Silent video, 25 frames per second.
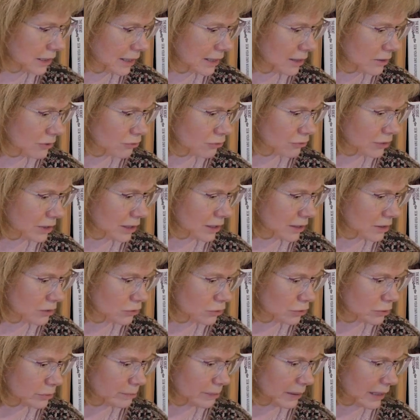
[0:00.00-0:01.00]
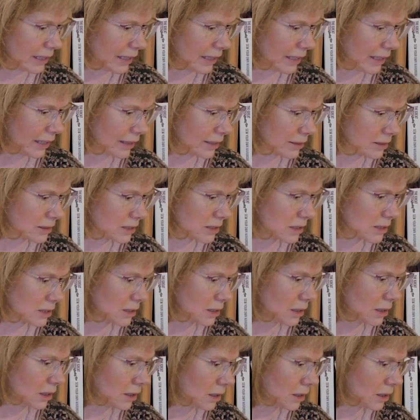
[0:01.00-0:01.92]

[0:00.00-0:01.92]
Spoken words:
Yeah, 300 bags.